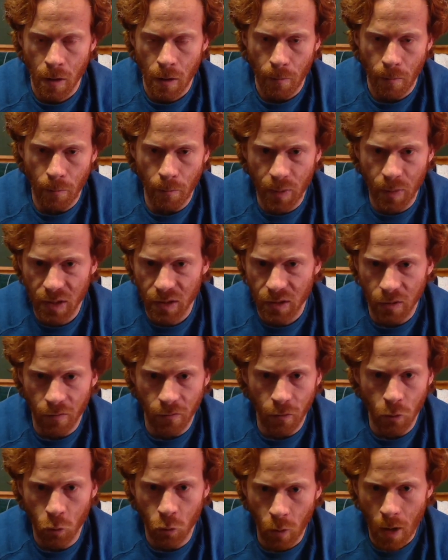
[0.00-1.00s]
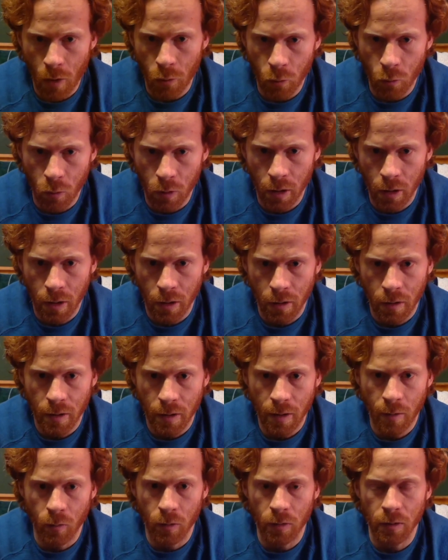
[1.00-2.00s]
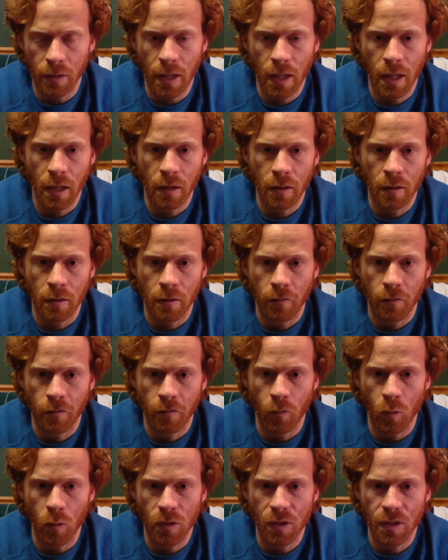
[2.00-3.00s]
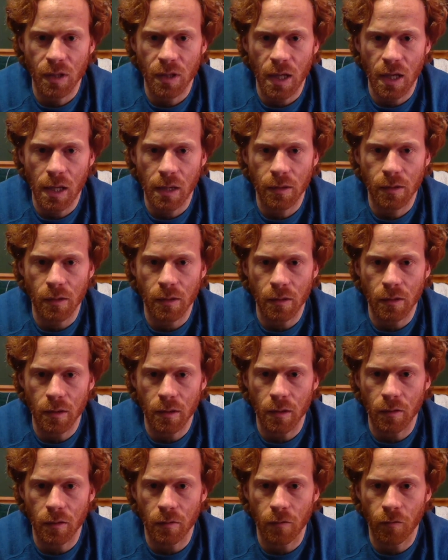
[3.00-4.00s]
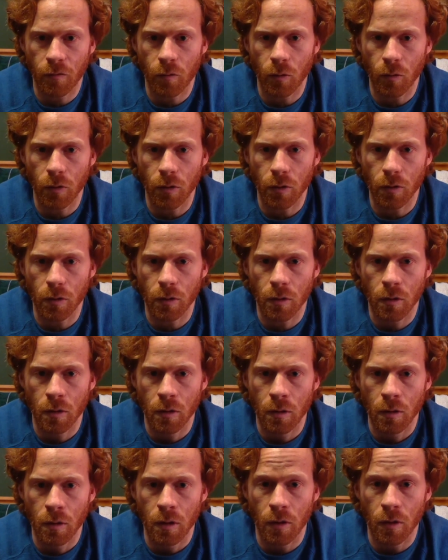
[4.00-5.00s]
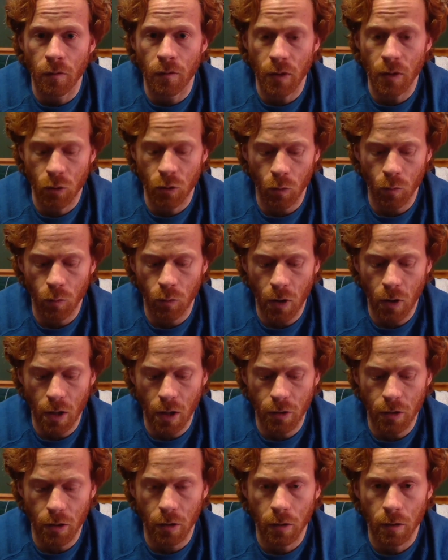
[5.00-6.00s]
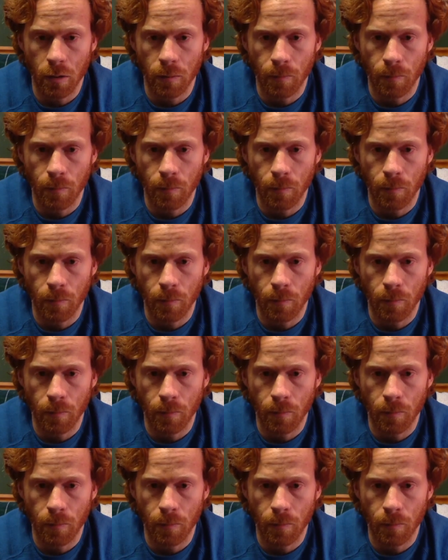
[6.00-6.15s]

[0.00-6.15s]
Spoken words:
bits of the groundwork that we're laying for stats and then for your eventual project.